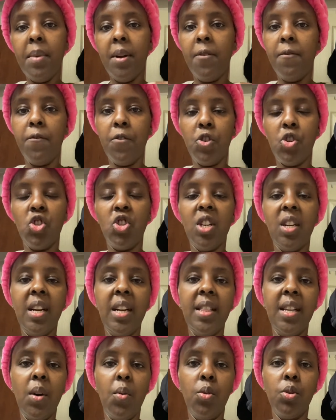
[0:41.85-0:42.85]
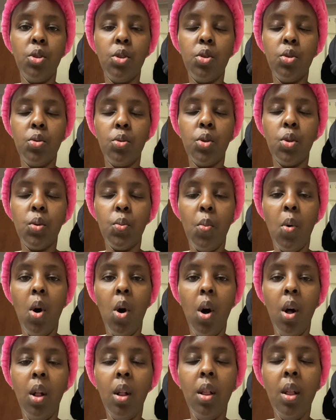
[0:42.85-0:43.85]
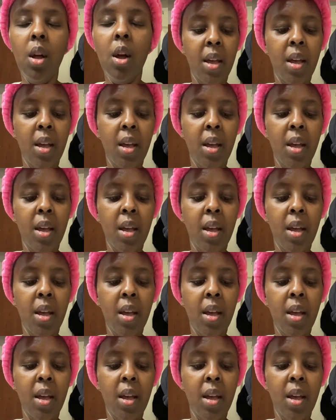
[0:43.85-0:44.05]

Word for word: Unfortunately, that was too small.